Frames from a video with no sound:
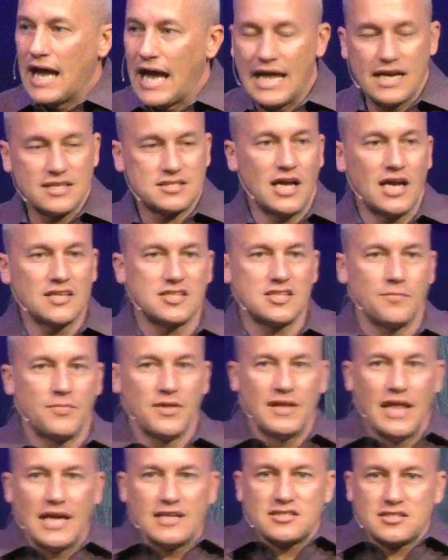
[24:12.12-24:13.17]
and it's not something
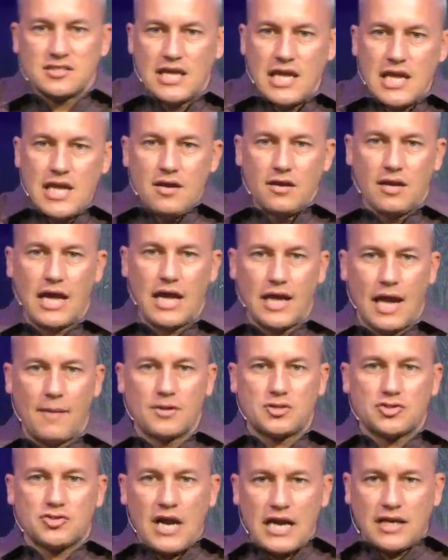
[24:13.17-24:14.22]
they see, like I'm
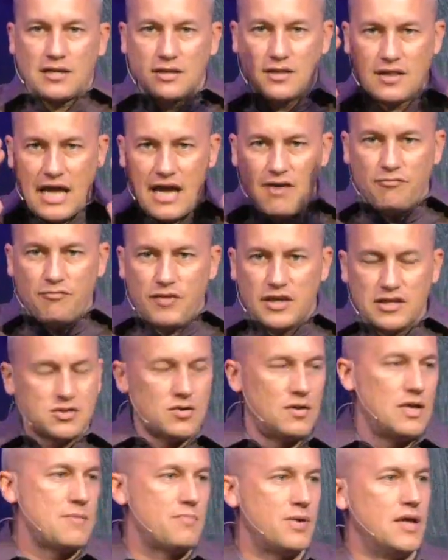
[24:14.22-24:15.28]
attracted to that
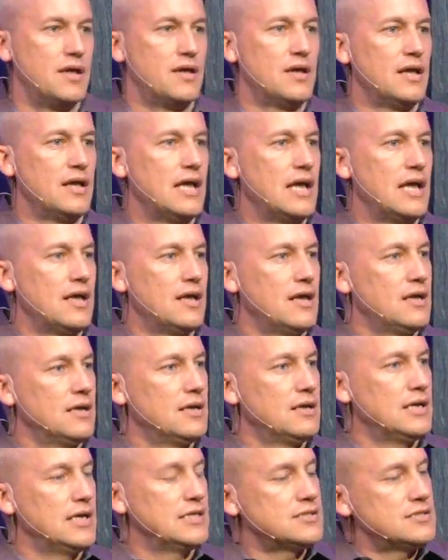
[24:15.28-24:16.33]
visually, but
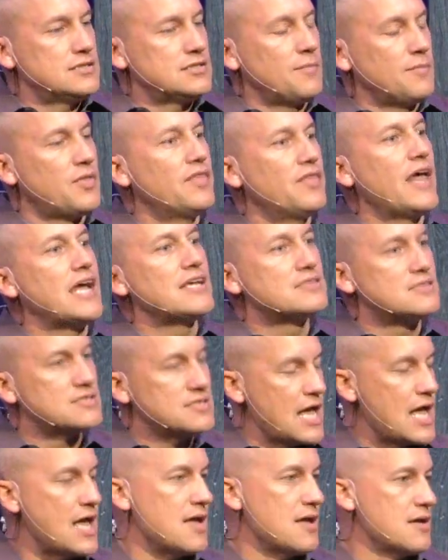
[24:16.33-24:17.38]
this is something they
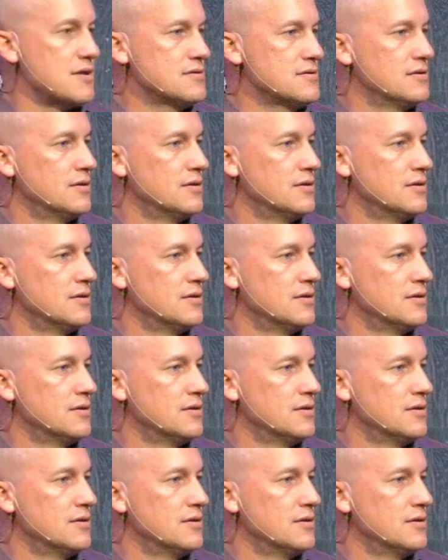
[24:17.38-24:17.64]
say